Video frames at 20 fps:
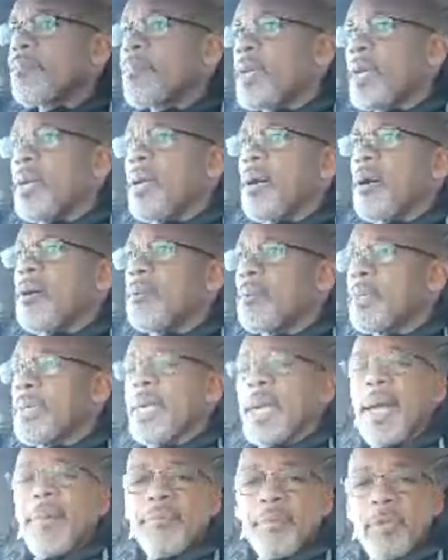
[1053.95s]
You know,
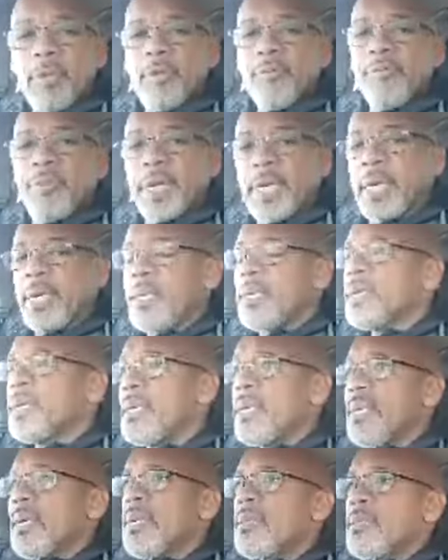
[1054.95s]
good afternoon, Vicky.
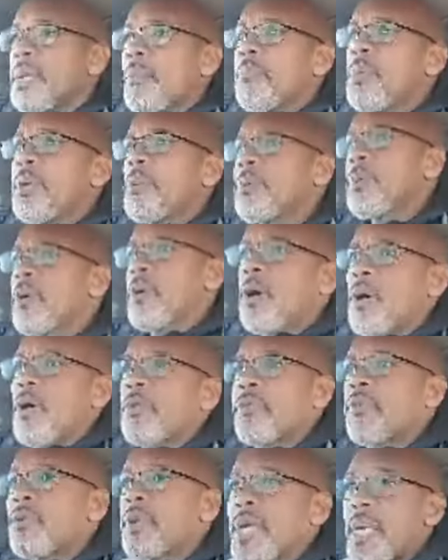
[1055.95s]
Some people
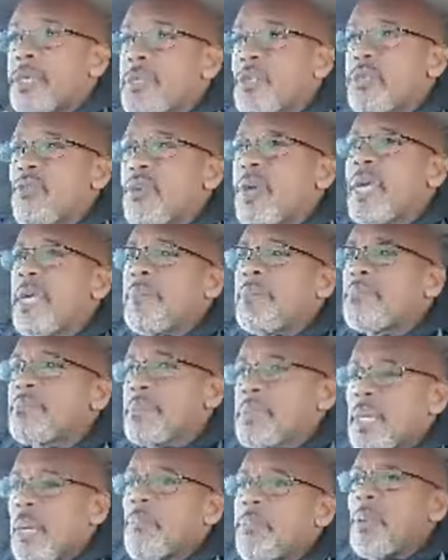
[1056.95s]
go through the extreme.
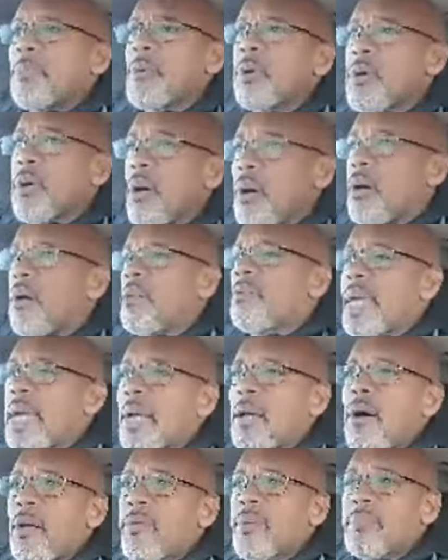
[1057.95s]
Some people call, they
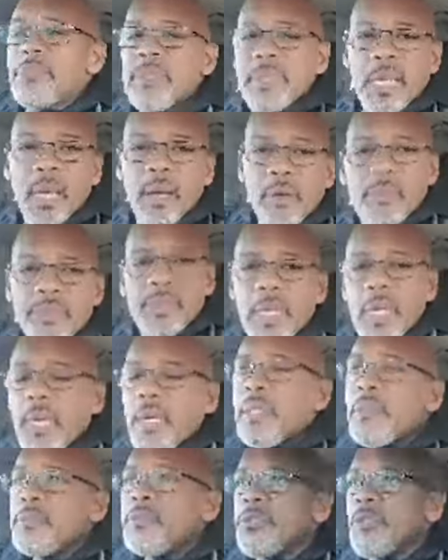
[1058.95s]
call themselves
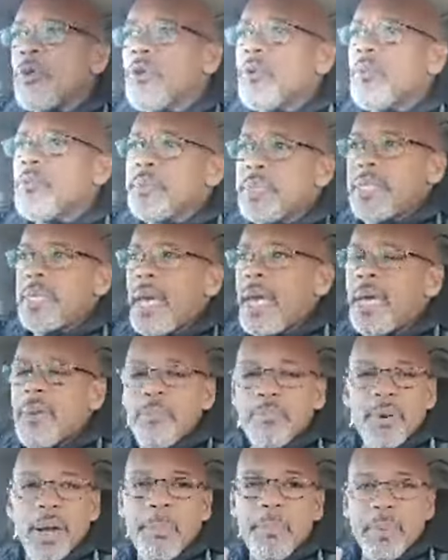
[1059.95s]
doomsday
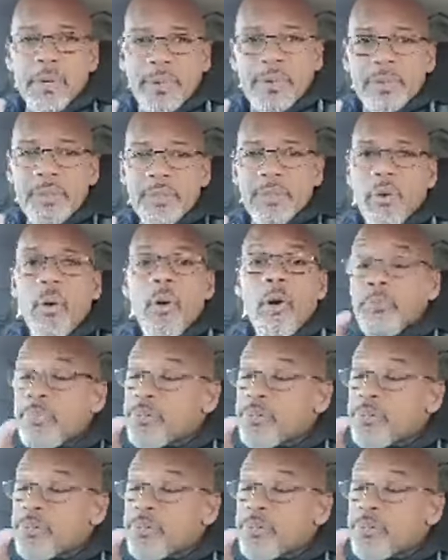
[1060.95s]
preppers or